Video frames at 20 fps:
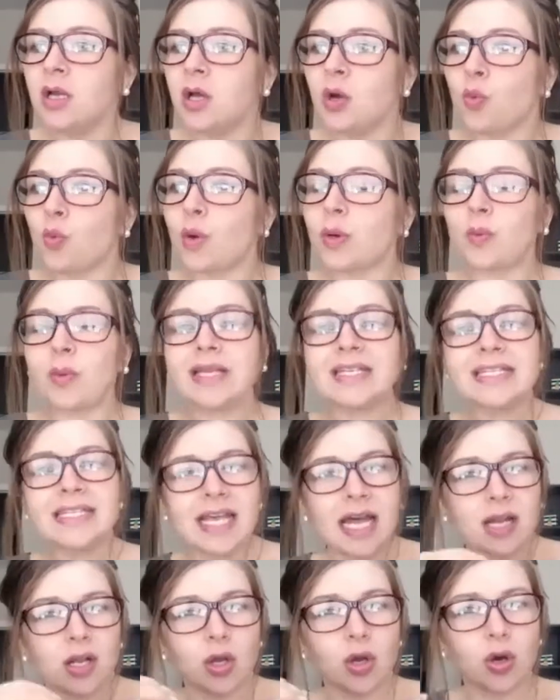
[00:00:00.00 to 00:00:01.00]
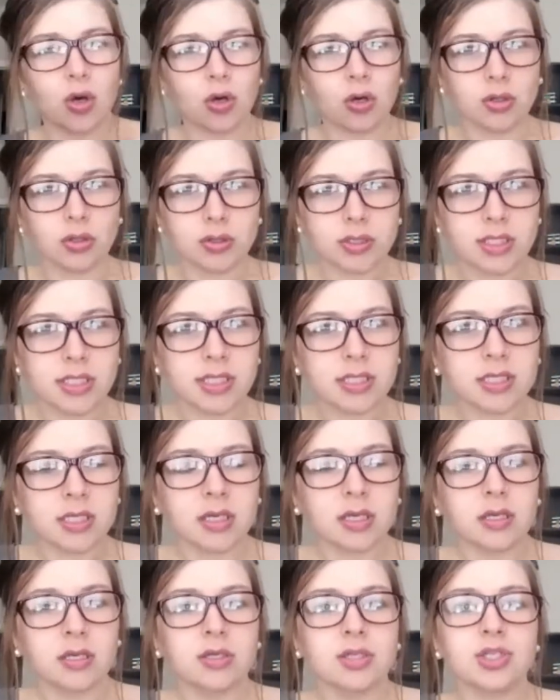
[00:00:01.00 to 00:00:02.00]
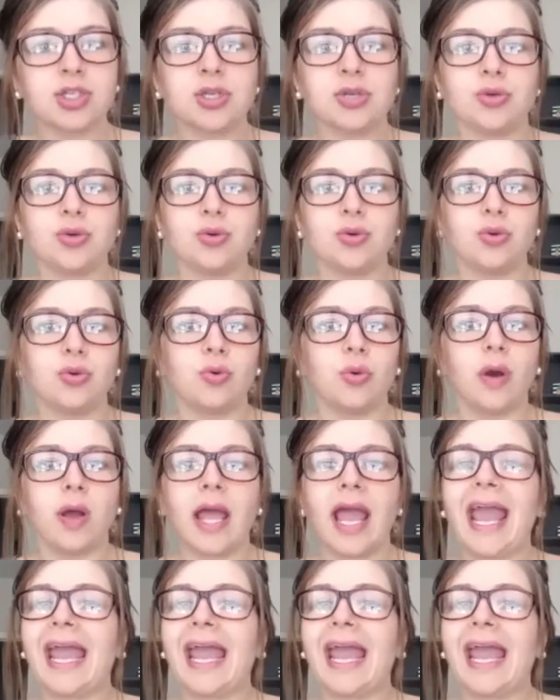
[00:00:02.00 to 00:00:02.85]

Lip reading: When we set goals to